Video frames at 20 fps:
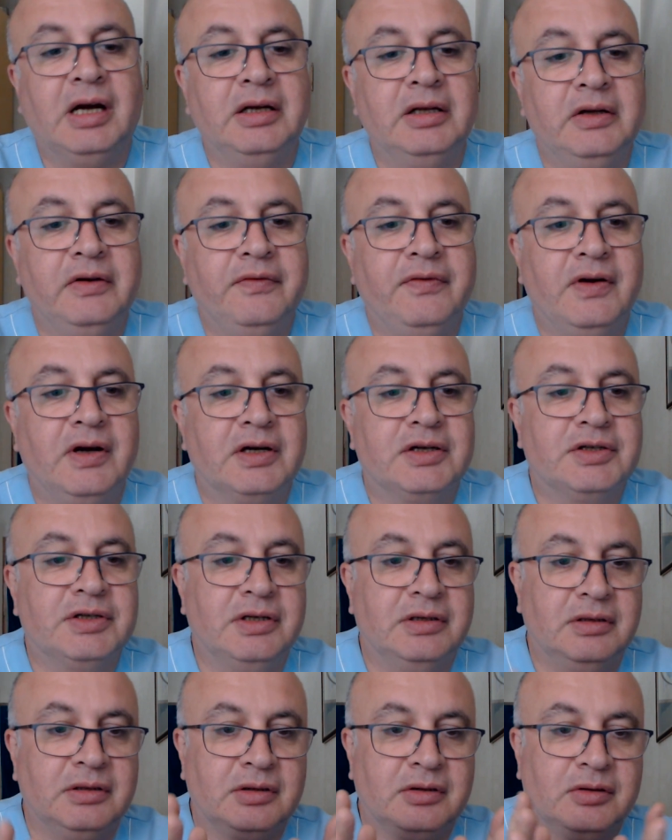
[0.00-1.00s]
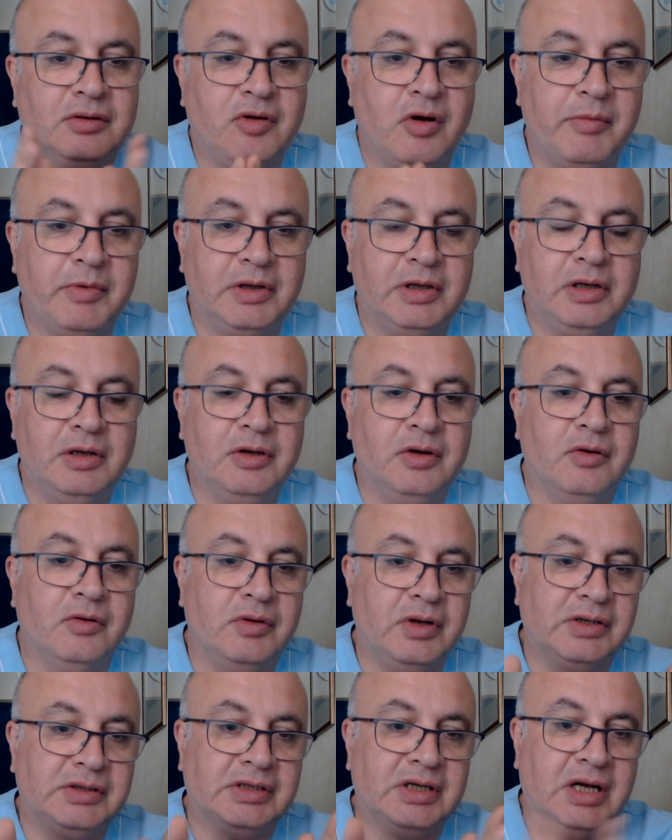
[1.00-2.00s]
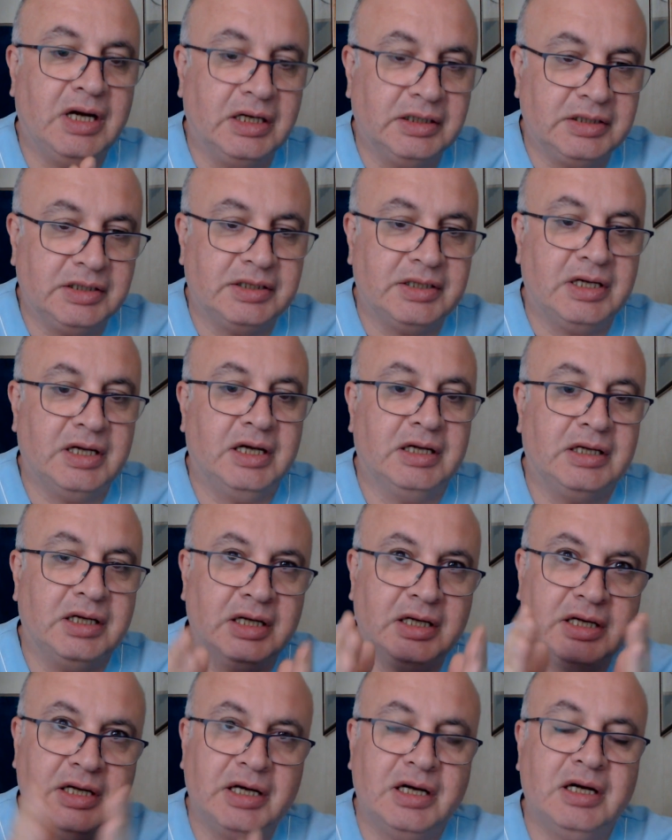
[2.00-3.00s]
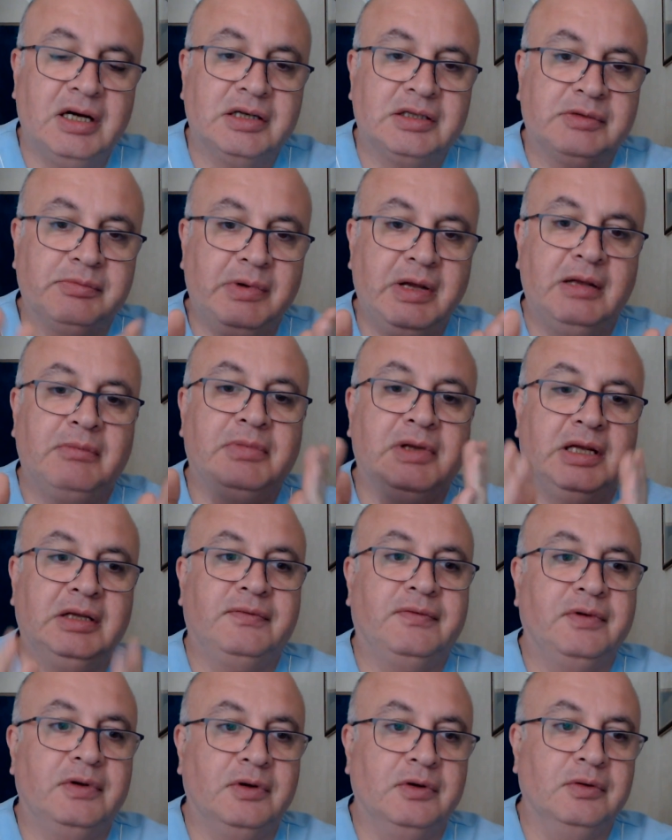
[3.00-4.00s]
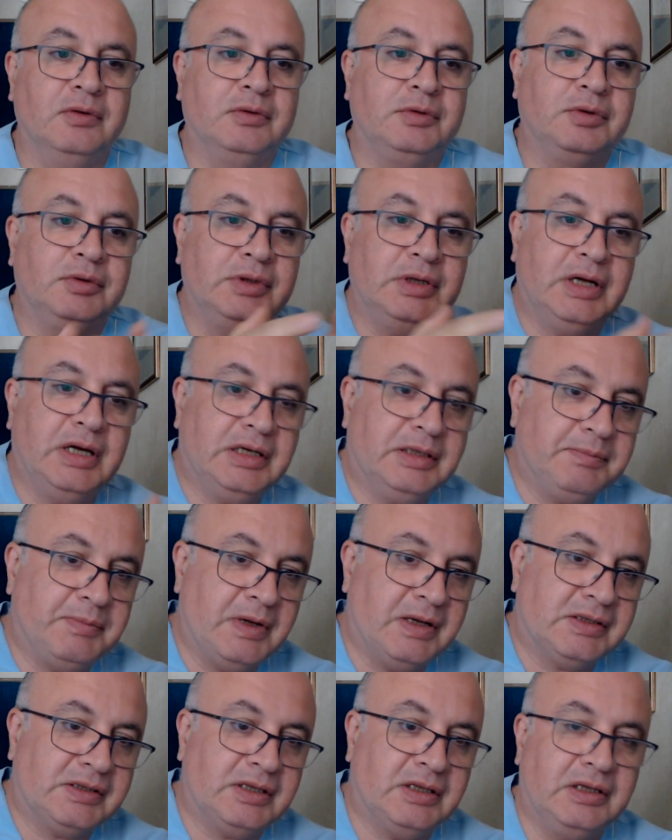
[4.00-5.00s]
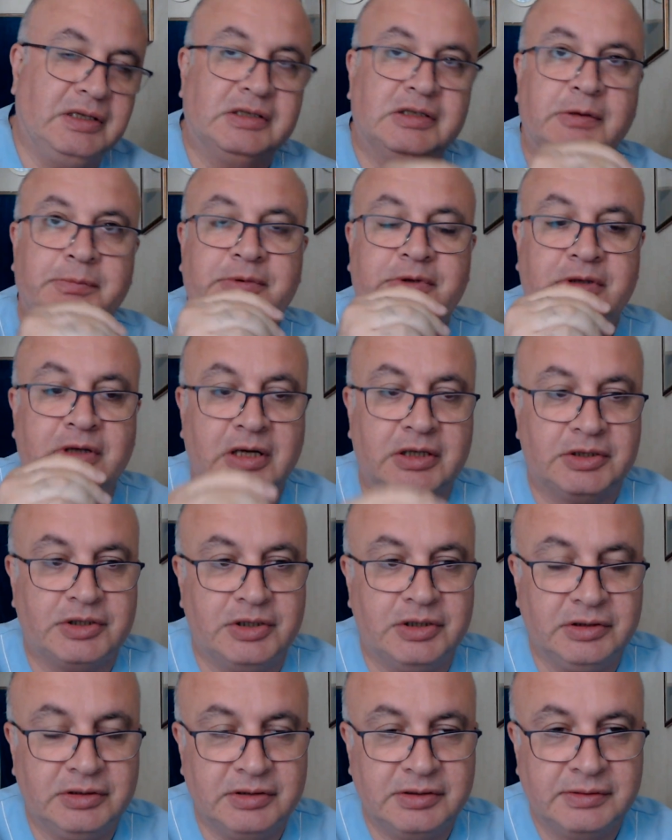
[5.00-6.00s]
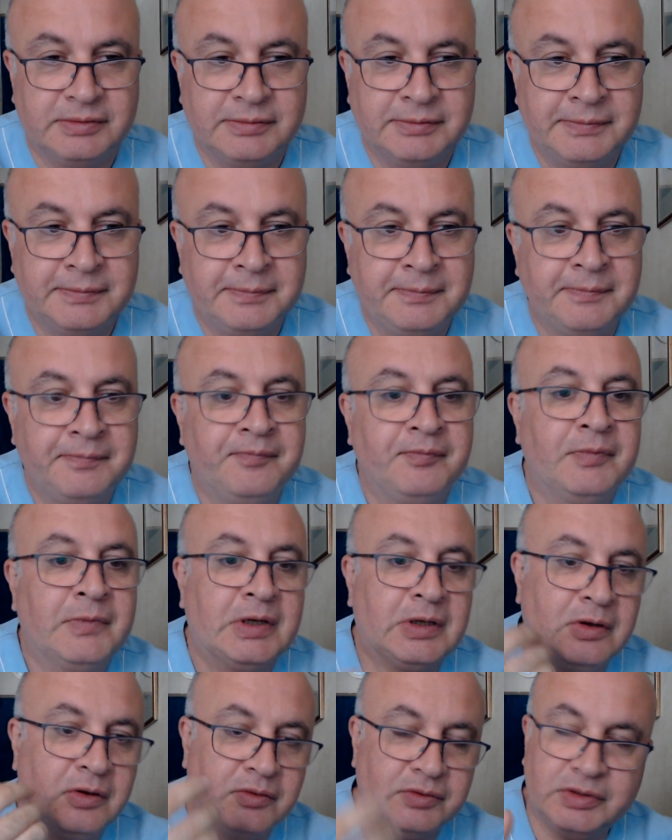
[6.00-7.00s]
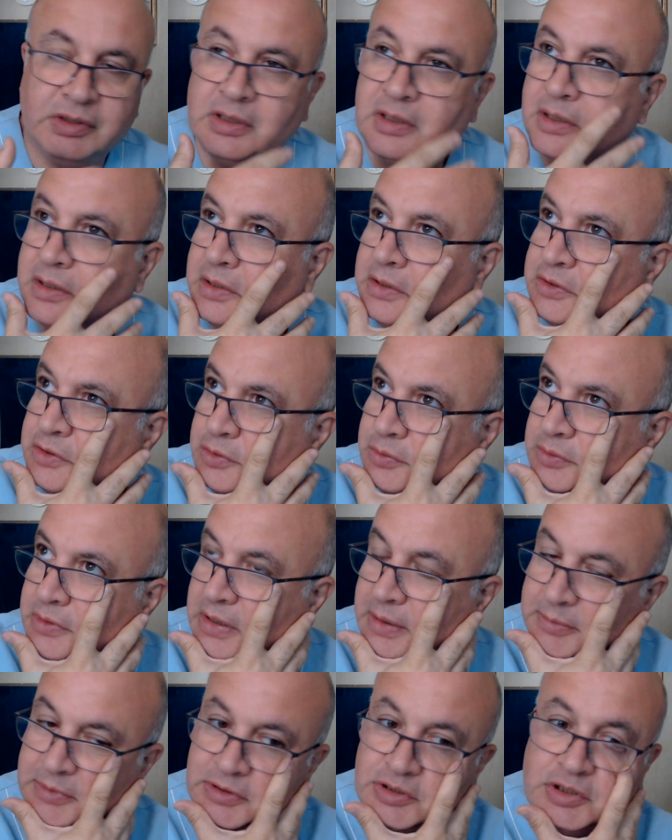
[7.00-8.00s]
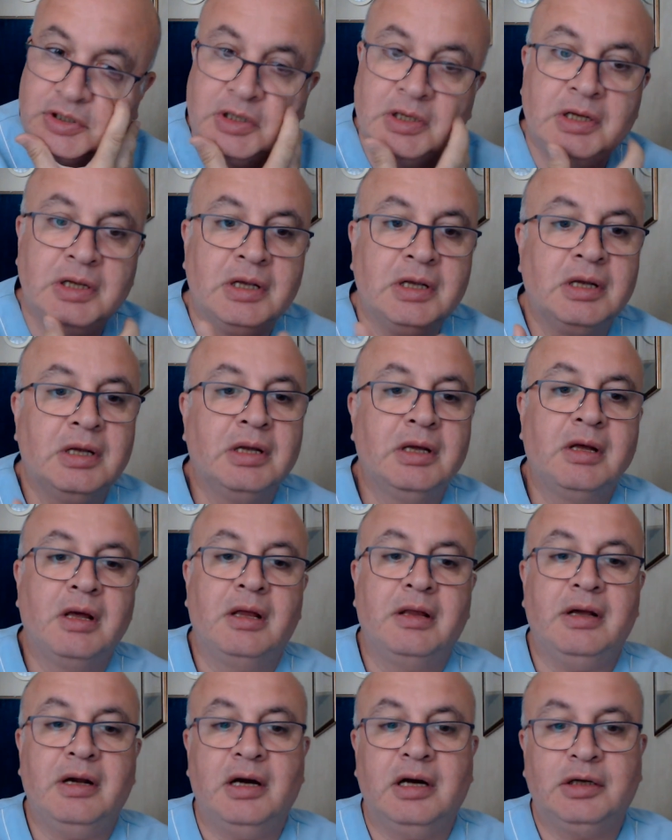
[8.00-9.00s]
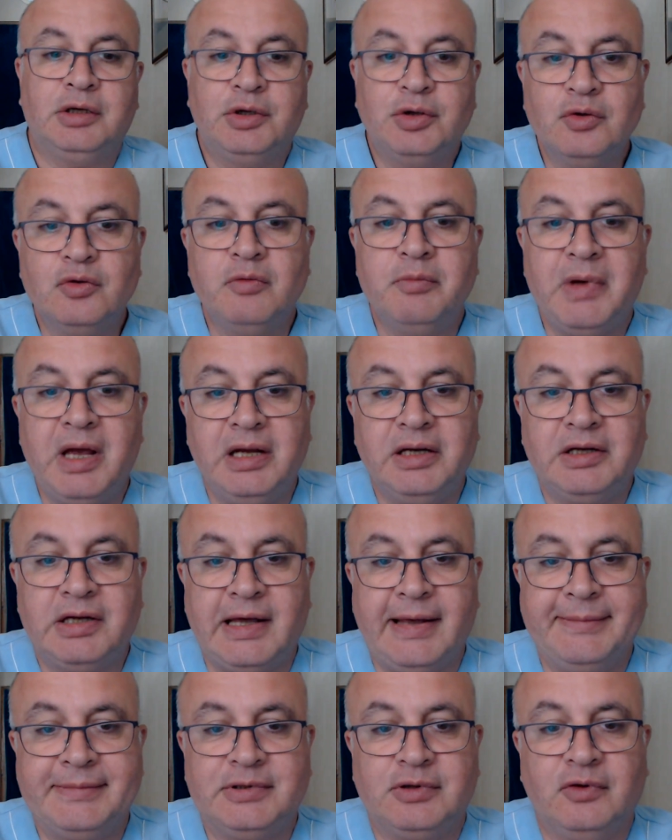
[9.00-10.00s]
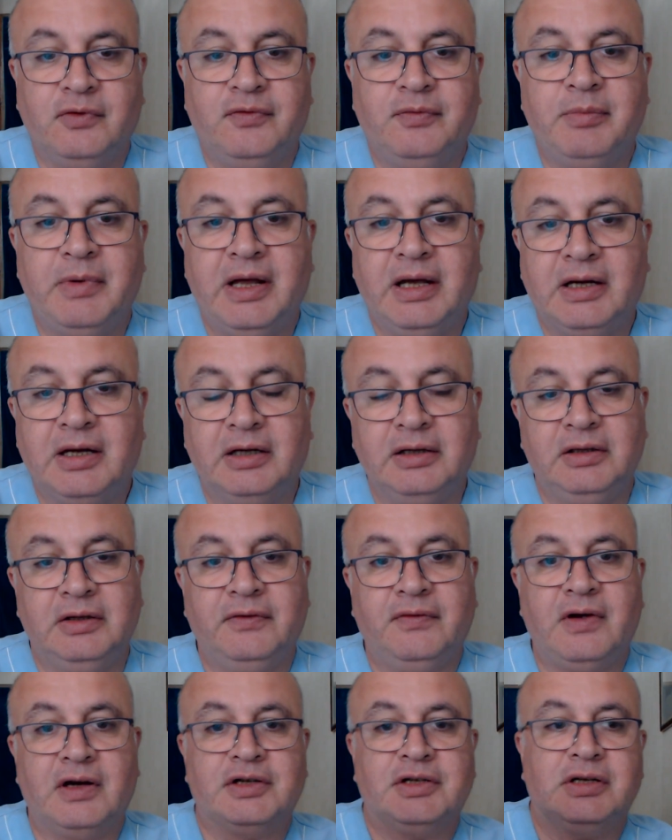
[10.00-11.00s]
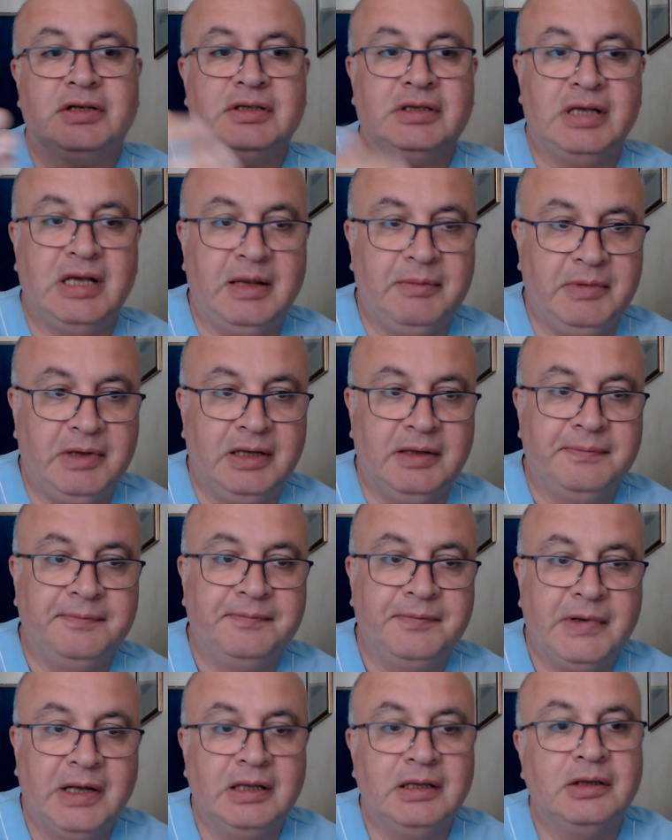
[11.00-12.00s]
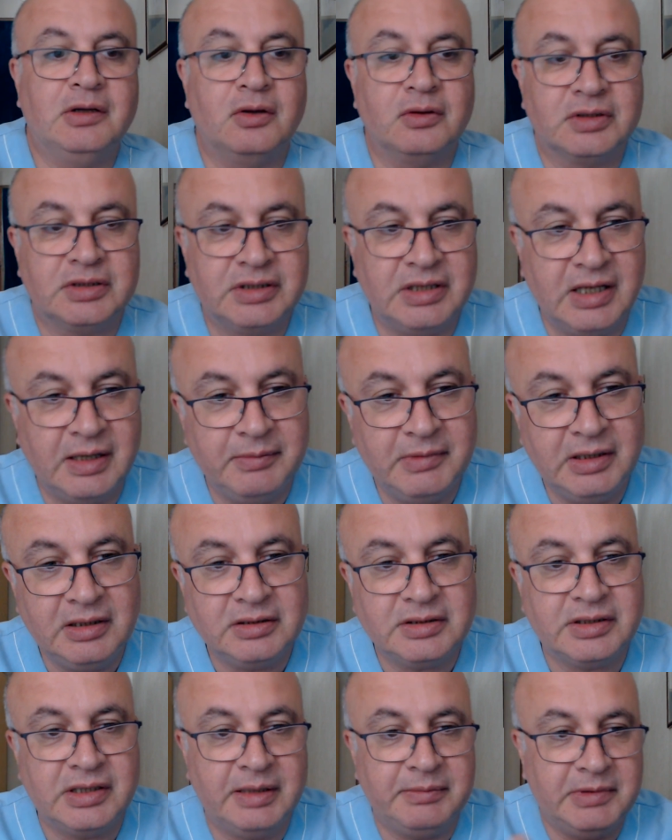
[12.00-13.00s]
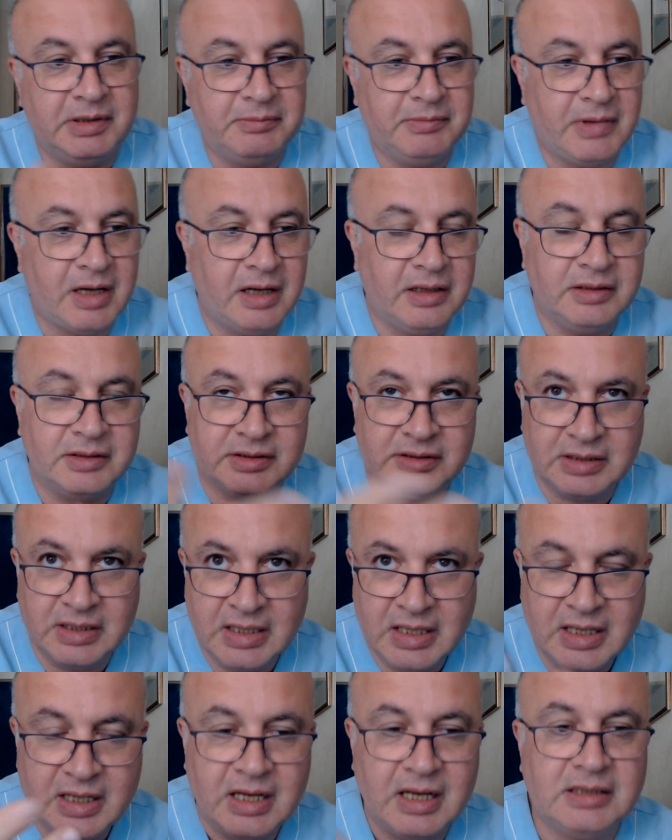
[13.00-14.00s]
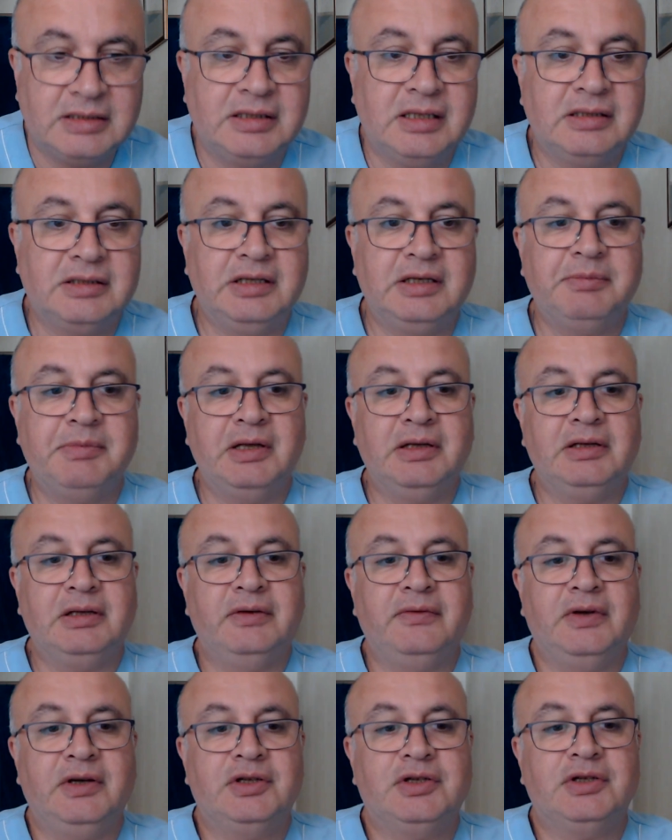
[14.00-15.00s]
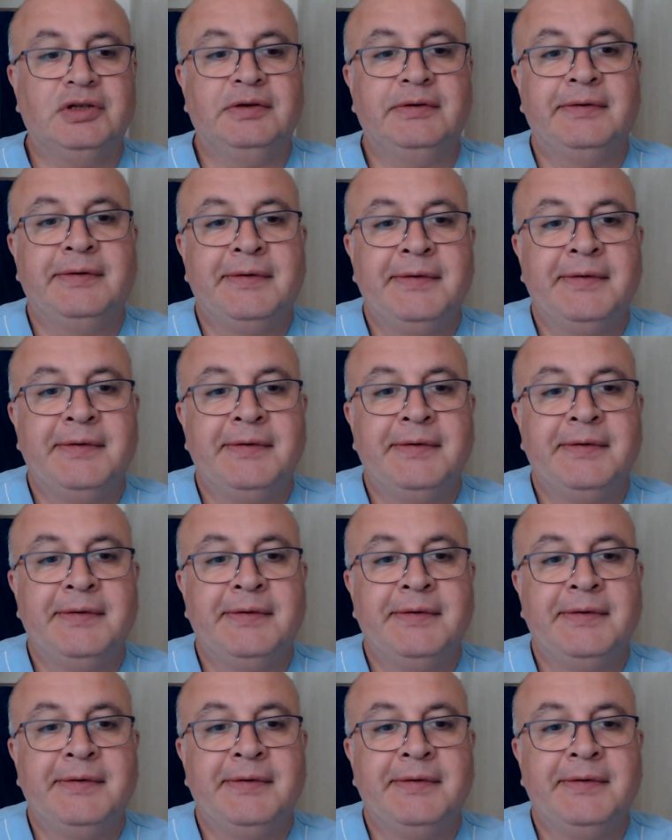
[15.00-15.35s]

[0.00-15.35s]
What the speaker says: infarction, commonly known as a heart attack, occurs when blood flow to the heart muscle is obstructed, causing tissue damage. There are two main types of myocardial infarction, STEMI and non-STEMI. STEMI means ST segment elevation.